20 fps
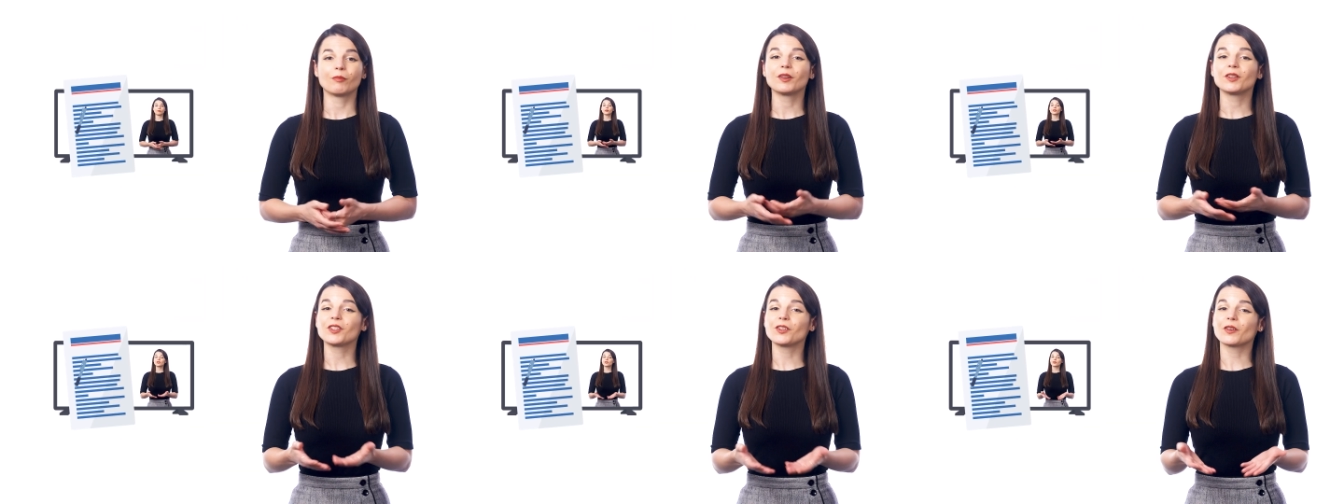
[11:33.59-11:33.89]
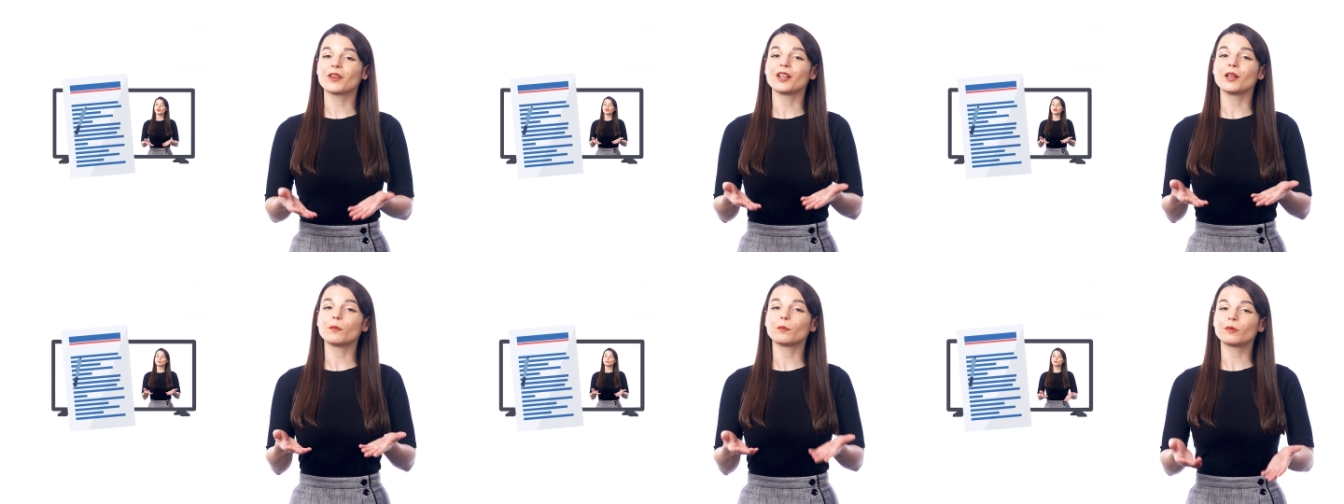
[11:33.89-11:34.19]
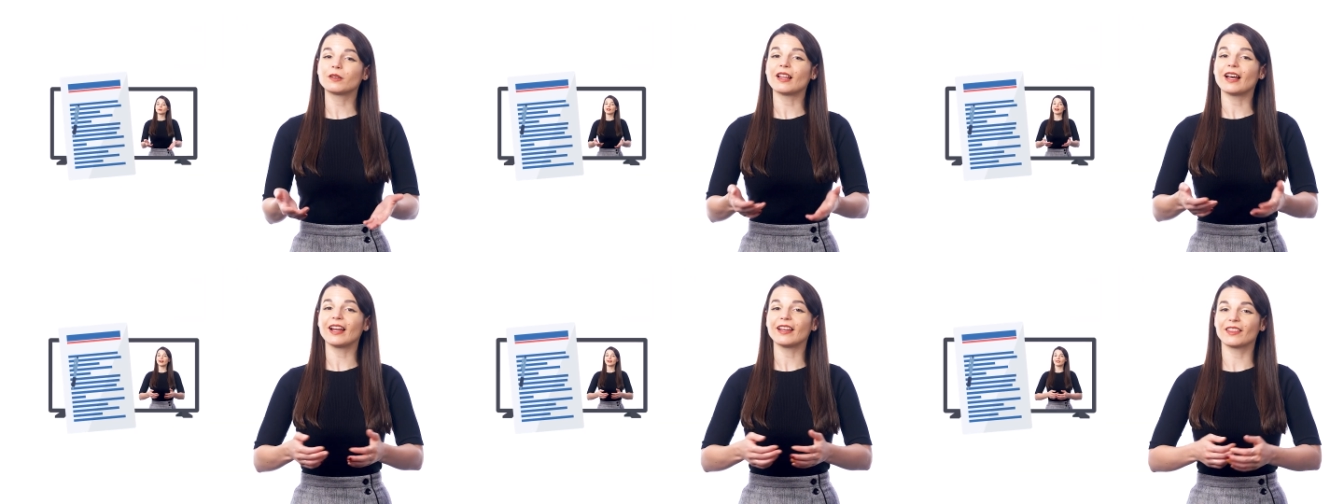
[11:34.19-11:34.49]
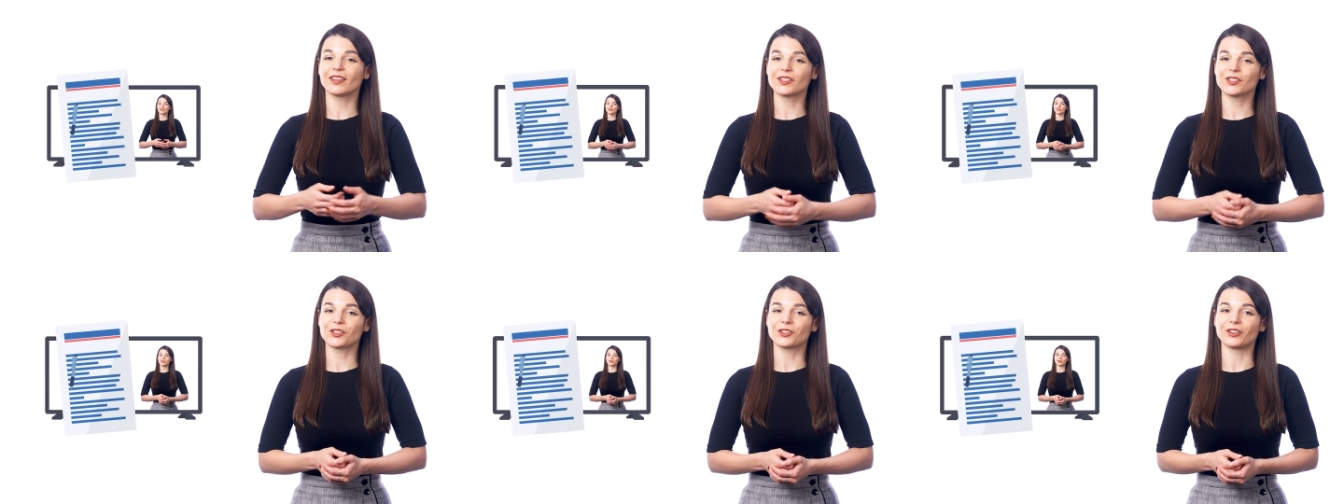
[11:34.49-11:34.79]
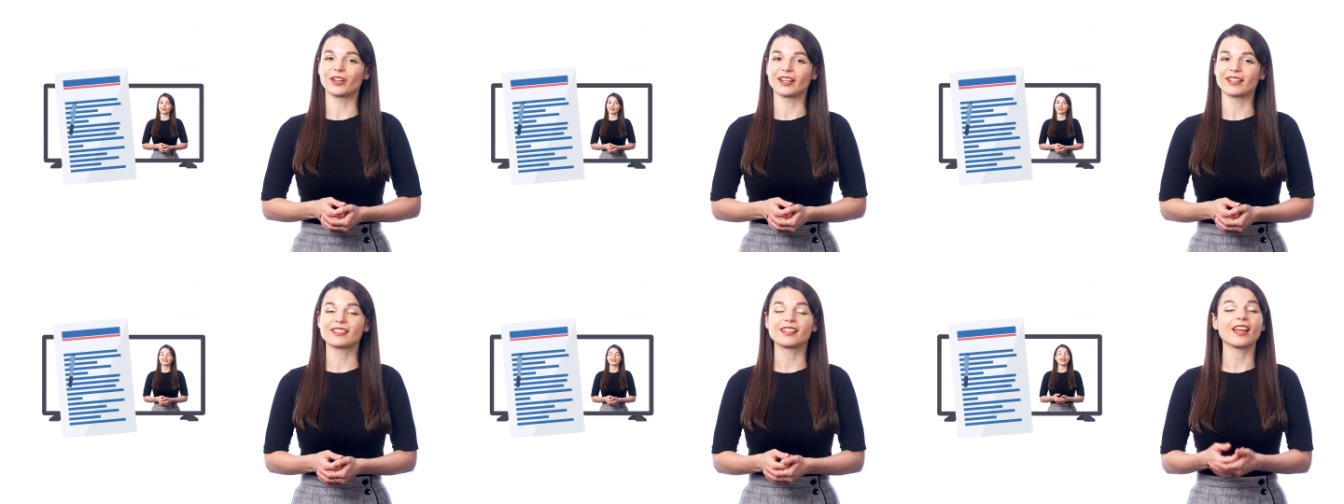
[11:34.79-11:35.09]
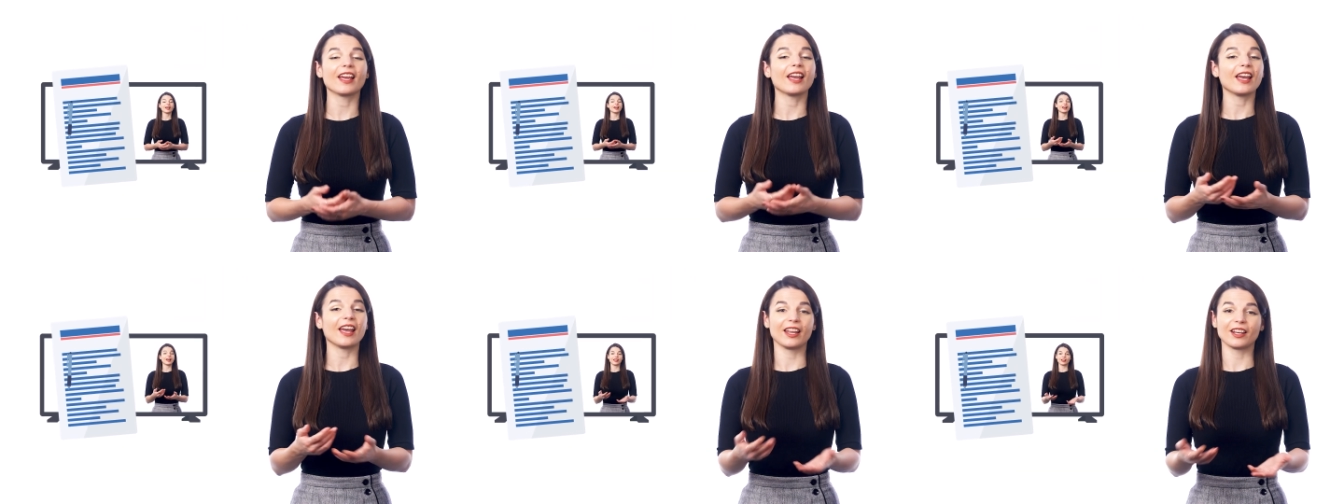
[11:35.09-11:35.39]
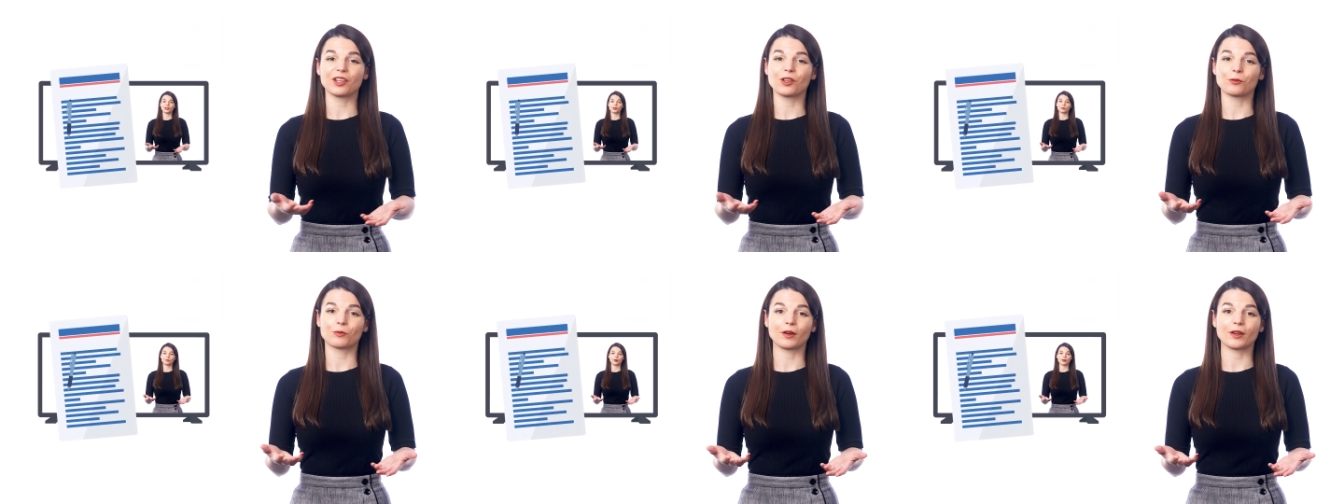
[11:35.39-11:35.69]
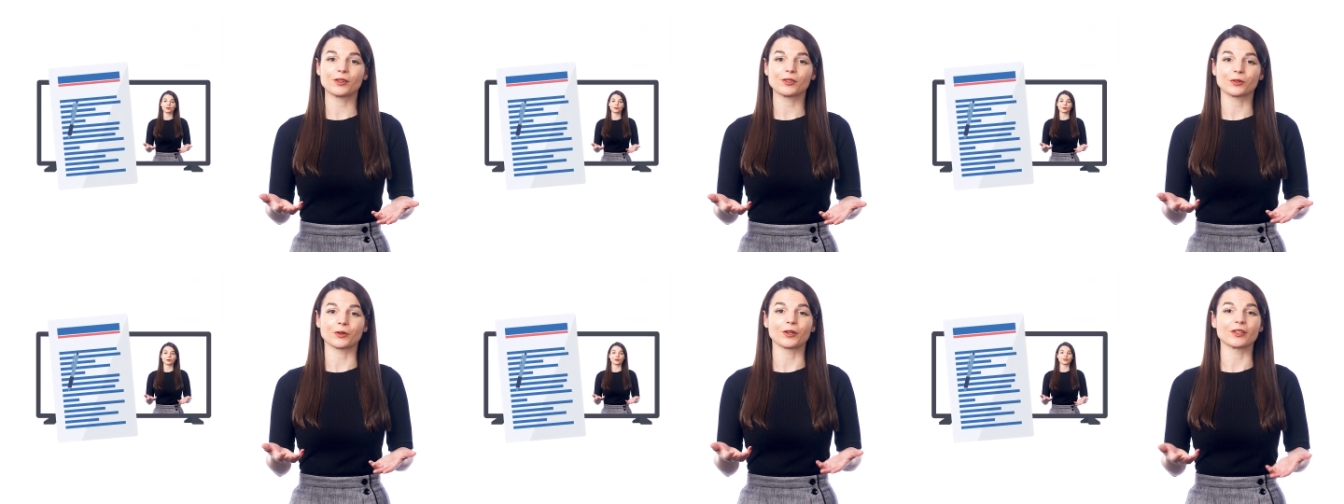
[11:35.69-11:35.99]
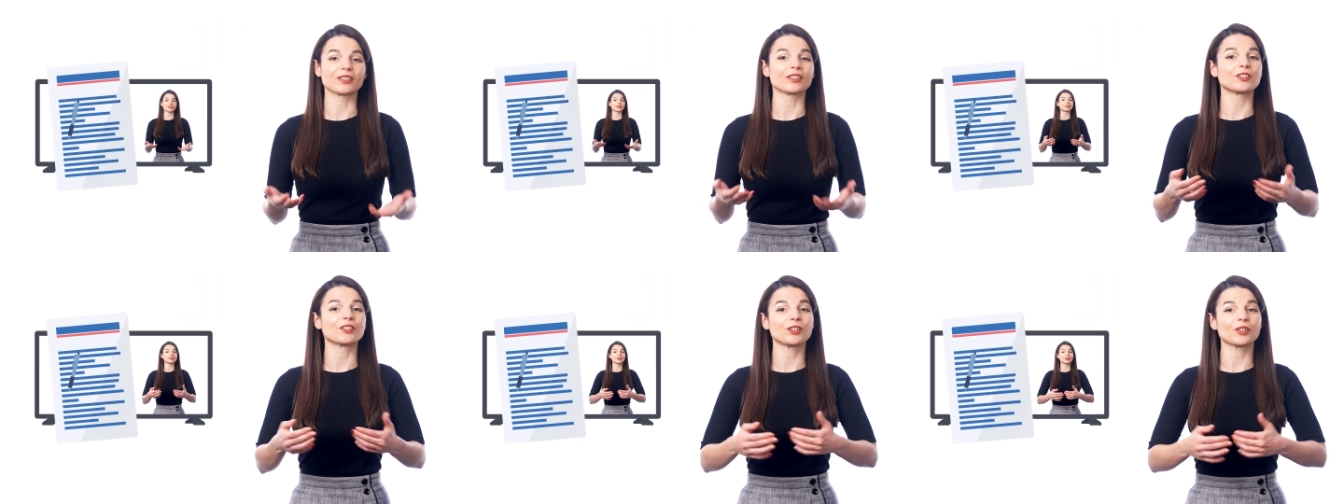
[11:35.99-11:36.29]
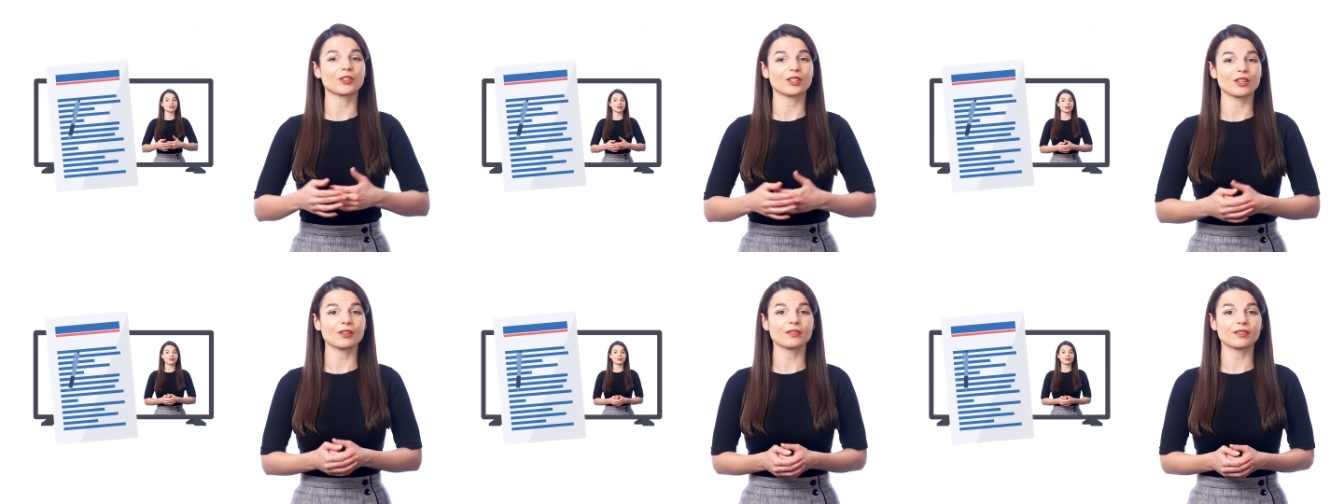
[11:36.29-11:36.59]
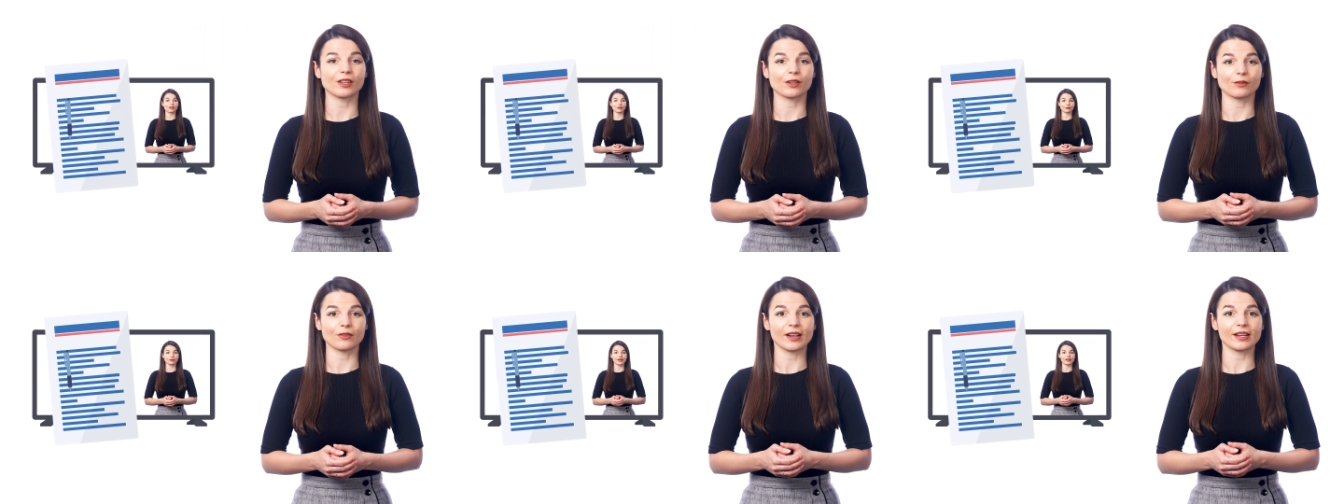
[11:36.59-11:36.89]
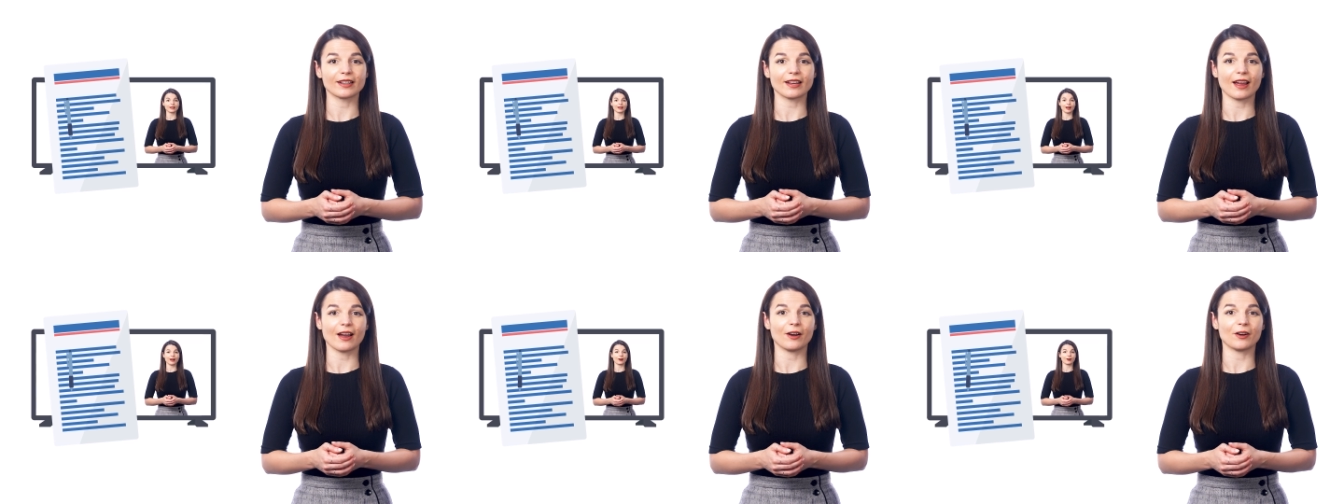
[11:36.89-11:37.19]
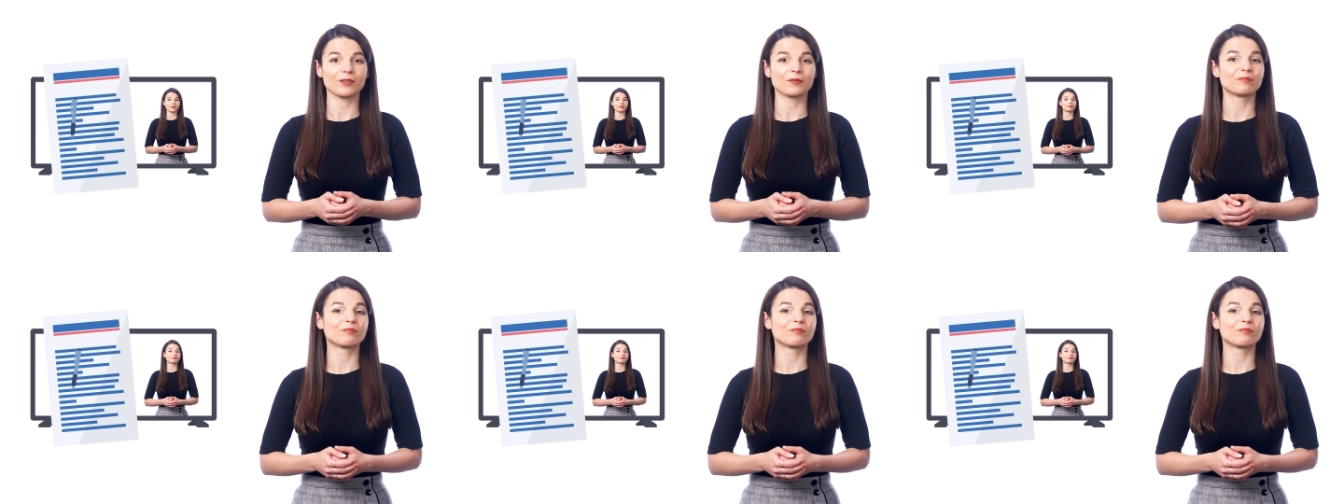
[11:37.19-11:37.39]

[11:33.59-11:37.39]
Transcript: You can apply this trick to any resource that you're using right now